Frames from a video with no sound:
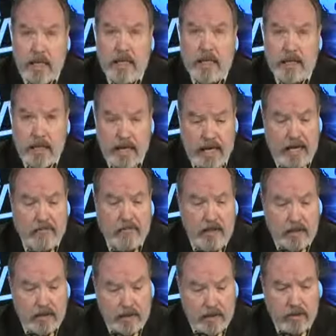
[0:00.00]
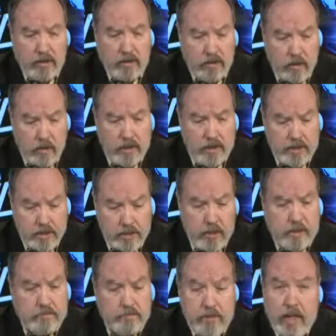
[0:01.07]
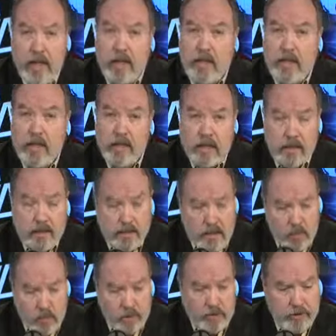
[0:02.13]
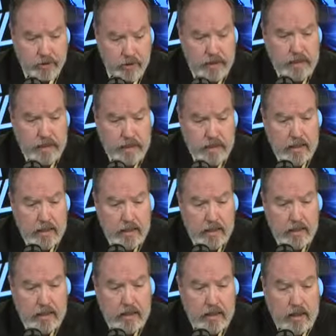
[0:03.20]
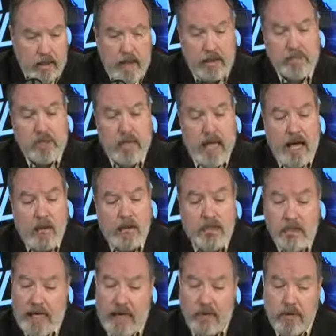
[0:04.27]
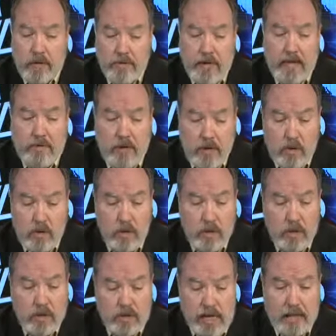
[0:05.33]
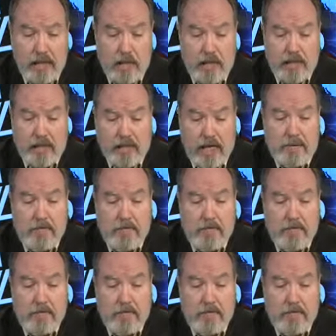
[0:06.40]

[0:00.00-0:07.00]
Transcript: that they have the legal authority to do it, and they will do it. Cops allow a Saudi baby, a Saudi with a dead